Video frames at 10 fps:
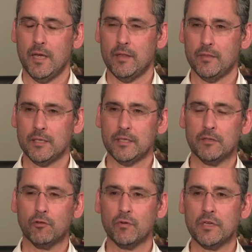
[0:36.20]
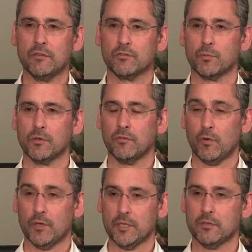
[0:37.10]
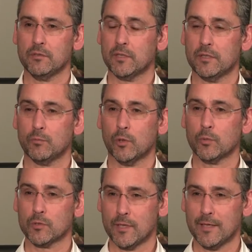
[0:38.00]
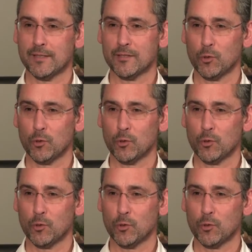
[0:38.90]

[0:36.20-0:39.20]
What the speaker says: and then did 3 years worth of articles at what was then